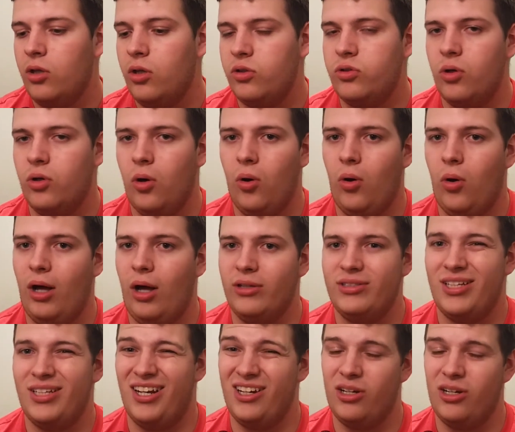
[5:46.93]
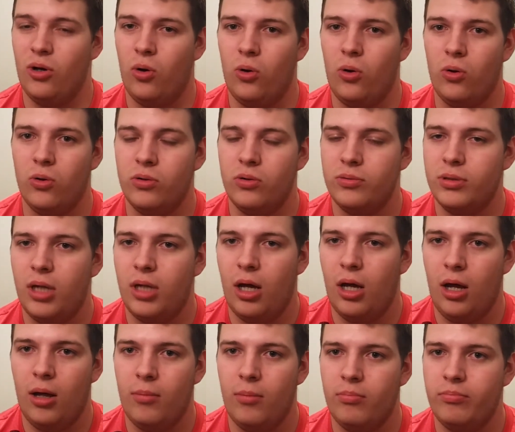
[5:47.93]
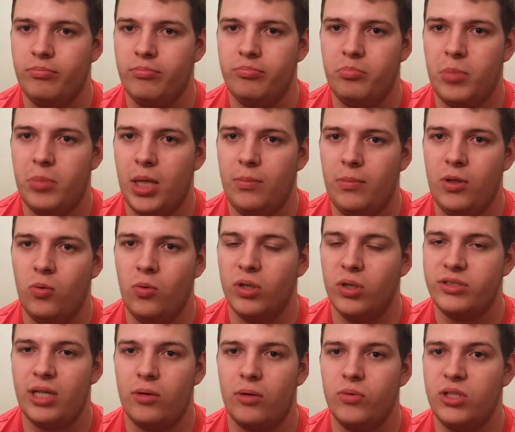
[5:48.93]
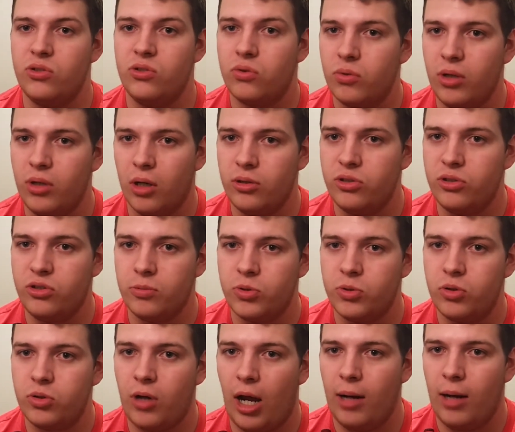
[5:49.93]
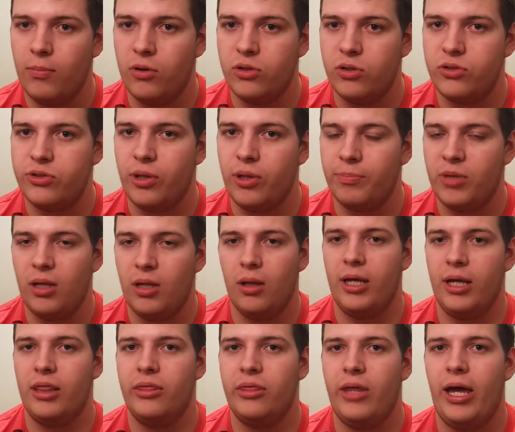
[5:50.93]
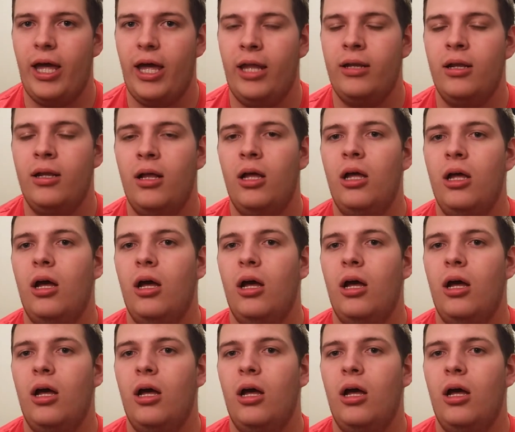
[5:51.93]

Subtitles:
So I'll set a goal, maybe once I reach 300 subscribers, something like that,